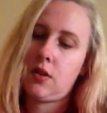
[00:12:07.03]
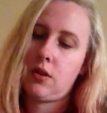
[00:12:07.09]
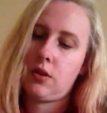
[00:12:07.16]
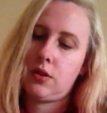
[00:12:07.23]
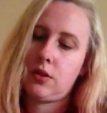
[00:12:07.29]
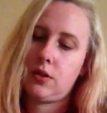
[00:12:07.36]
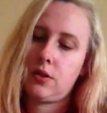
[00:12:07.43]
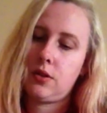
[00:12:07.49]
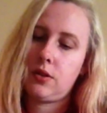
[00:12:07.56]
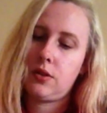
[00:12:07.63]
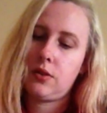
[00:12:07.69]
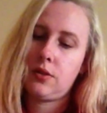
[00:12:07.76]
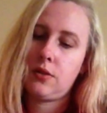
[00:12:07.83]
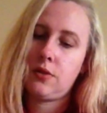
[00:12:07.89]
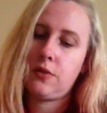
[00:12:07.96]
on
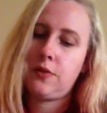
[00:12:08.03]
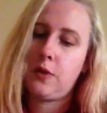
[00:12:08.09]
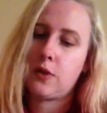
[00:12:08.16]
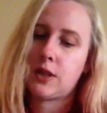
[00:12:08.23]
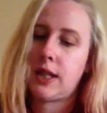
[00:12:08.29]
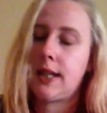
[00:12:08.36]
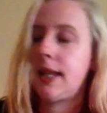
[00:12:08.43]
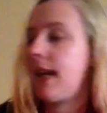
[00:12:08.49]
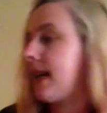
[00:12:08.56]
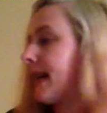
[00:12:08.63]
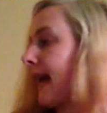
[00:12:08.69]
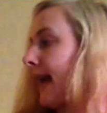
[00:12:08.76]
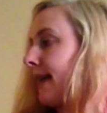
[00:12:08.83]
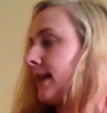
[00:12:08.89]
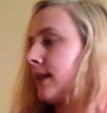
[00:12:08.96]
14 count
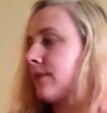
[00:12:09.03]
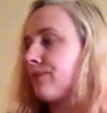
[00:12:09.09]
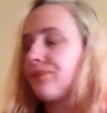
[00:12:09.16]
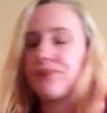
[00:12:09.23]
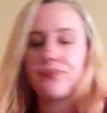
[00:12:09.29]
Ada.